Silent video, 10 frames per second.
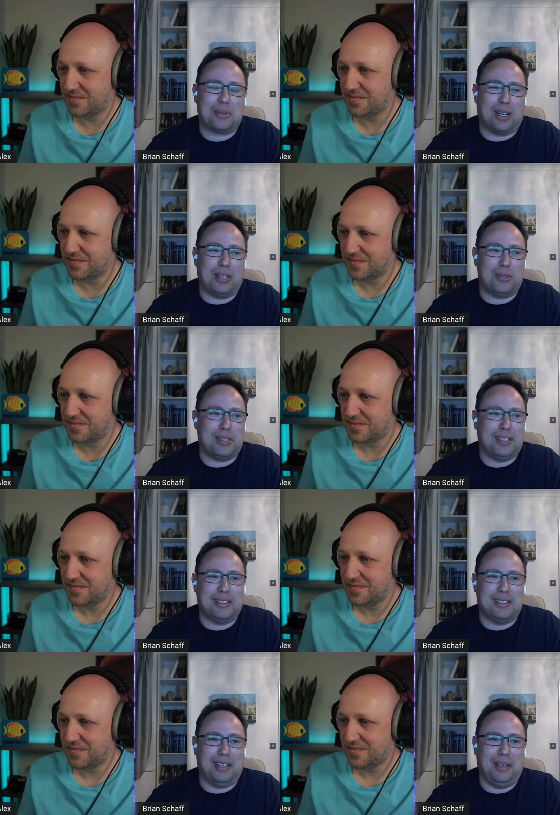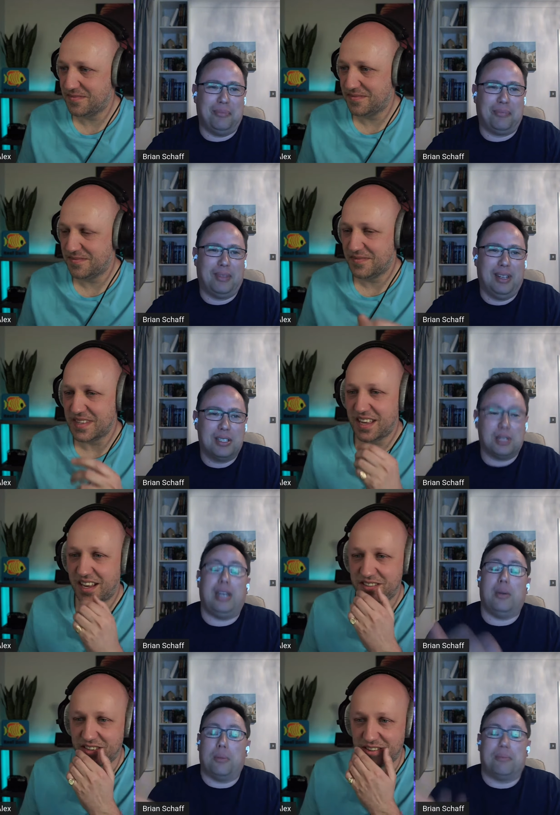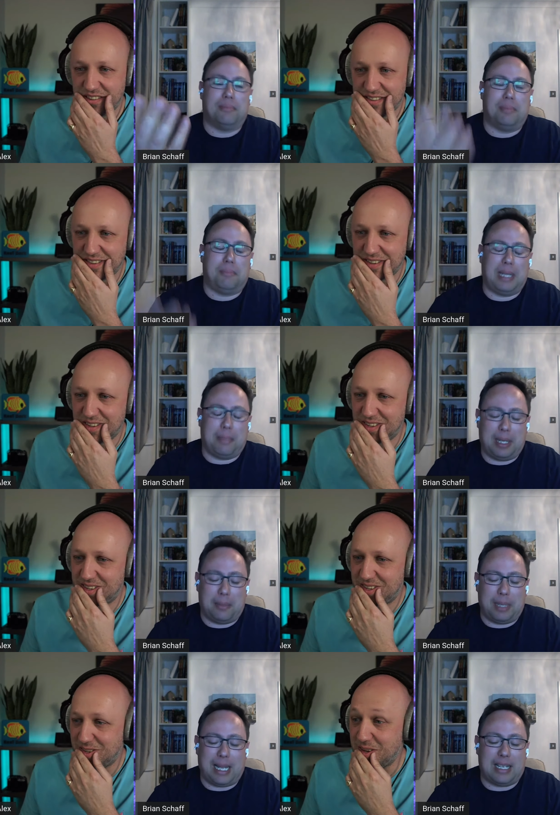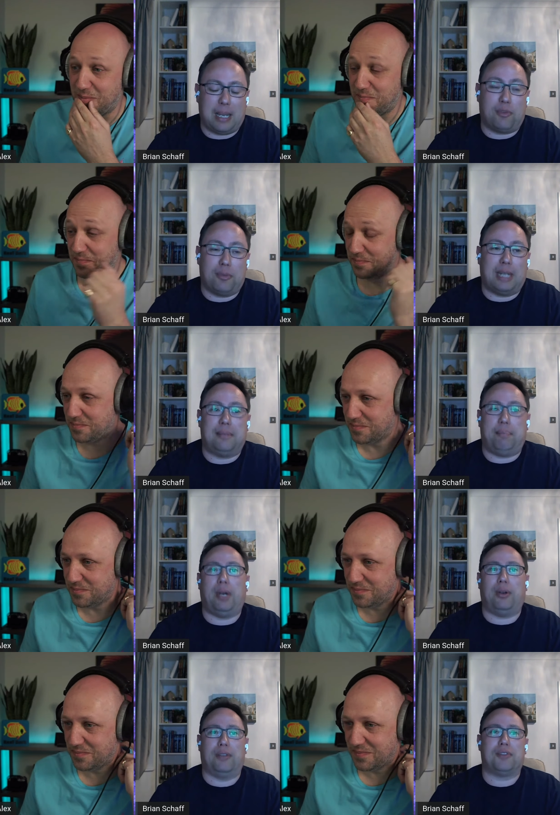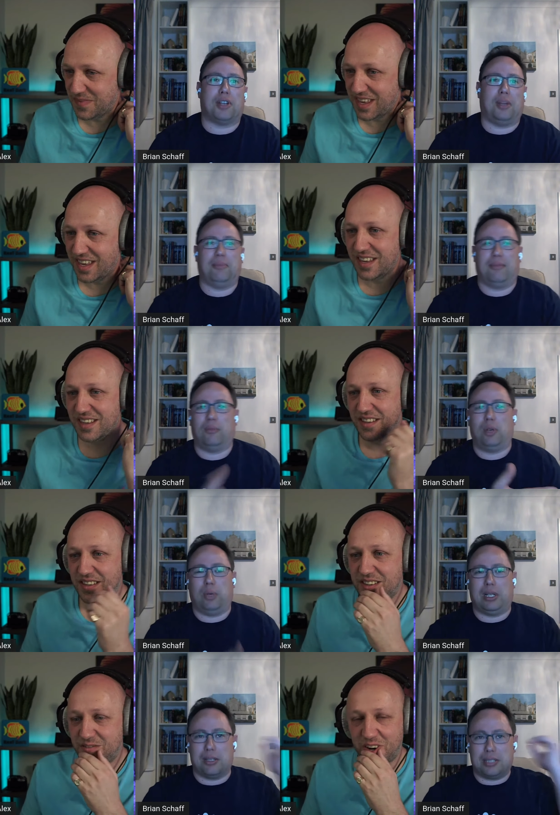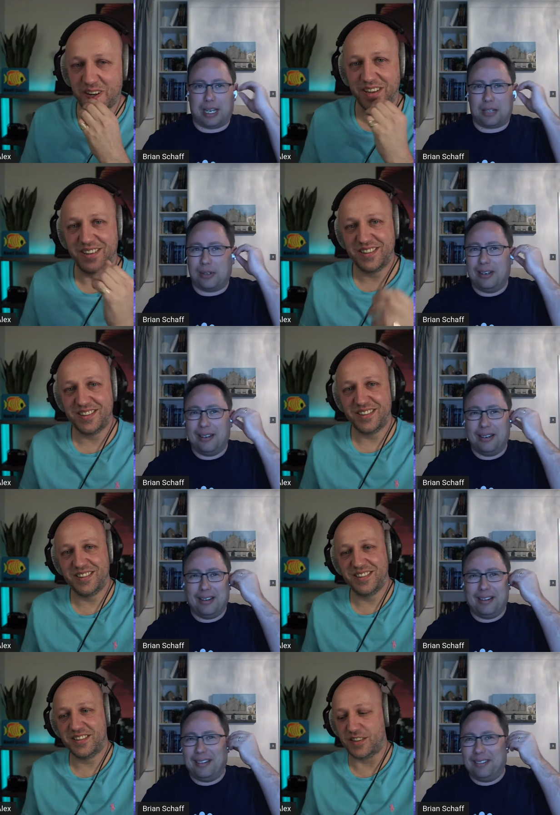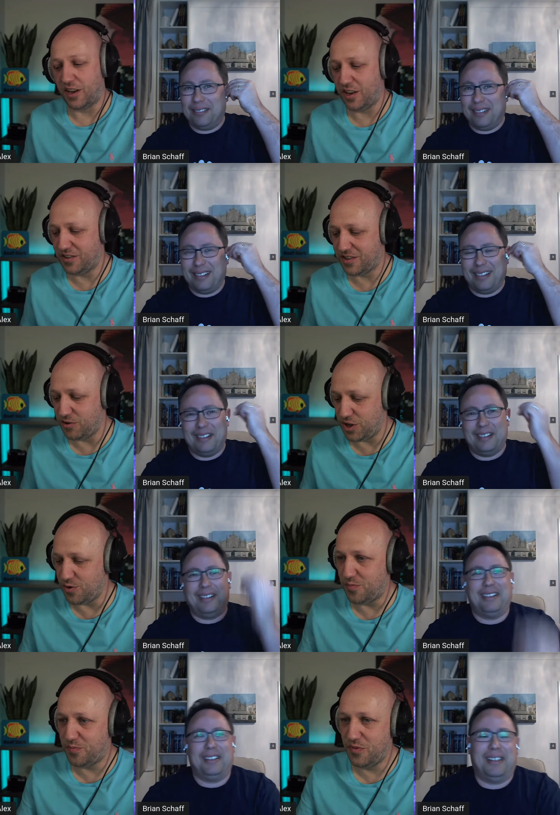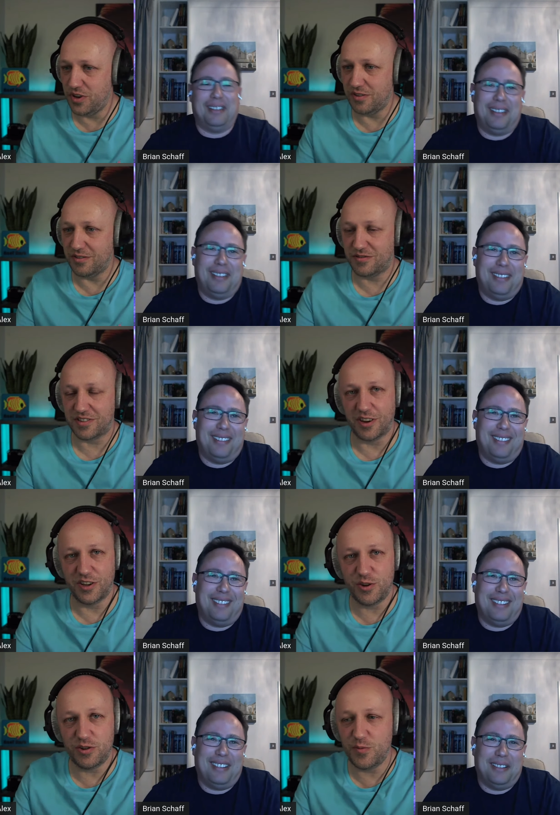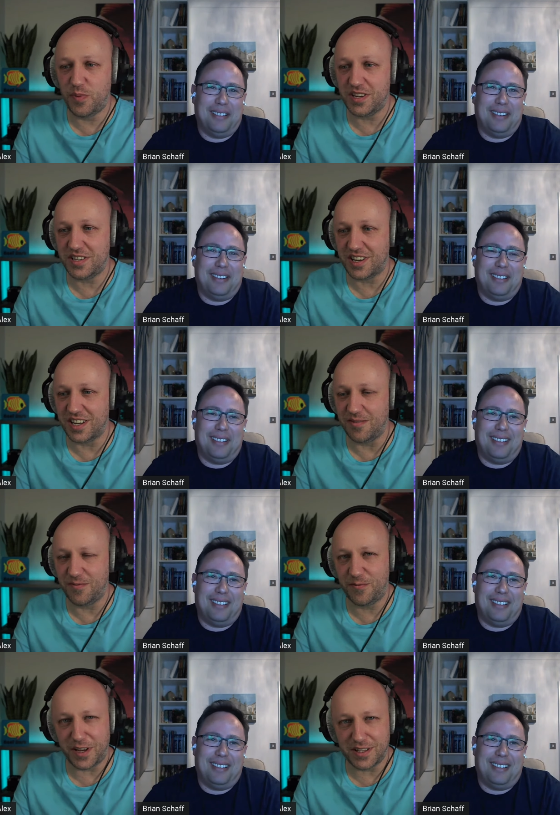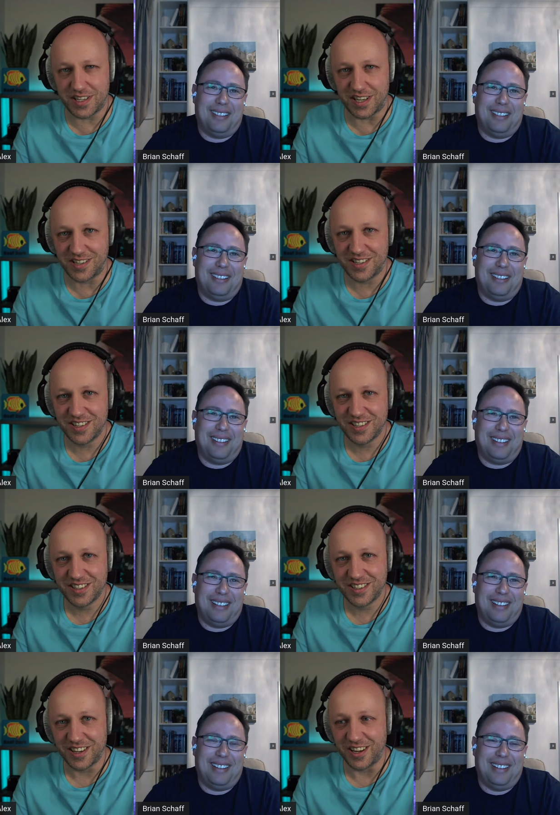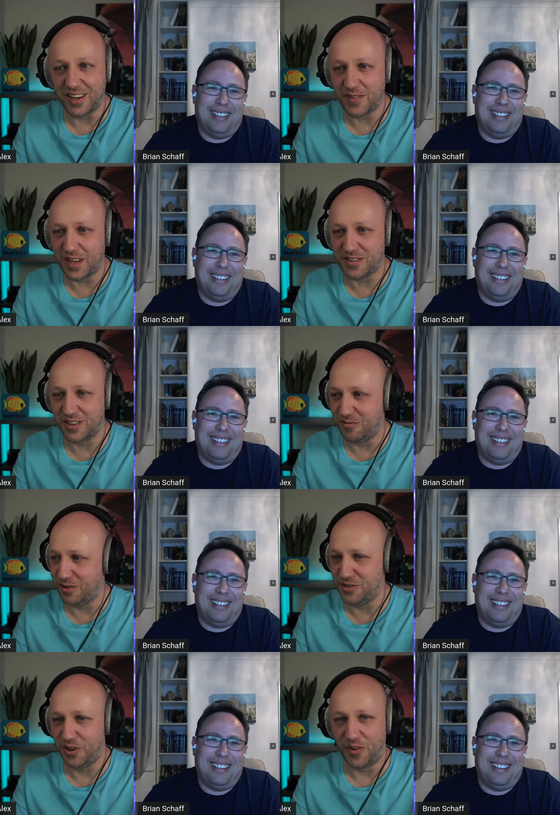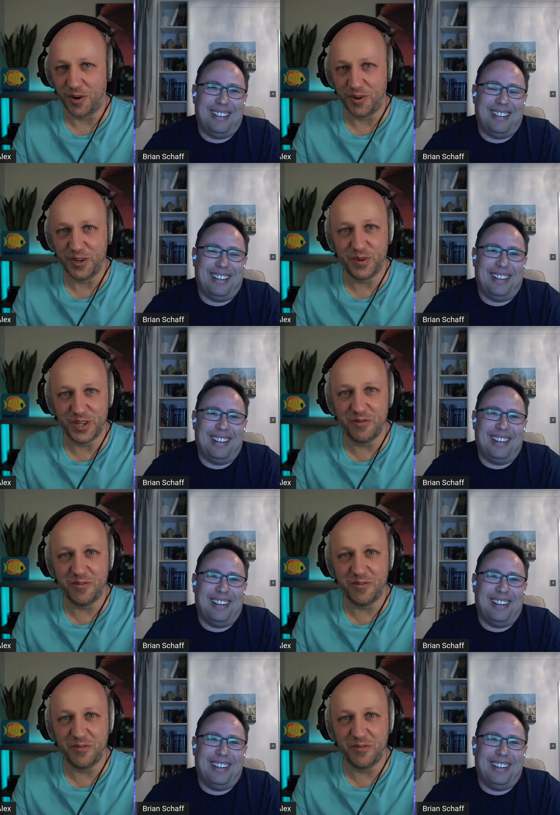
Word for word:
Speaker 1: quite interesting to see so anyway but but, but that came from that period of time when we closed right. the entry
Speaker 2: so and, and so you you so you, you basically invented uh, if that's the, well, it's not the right word, but you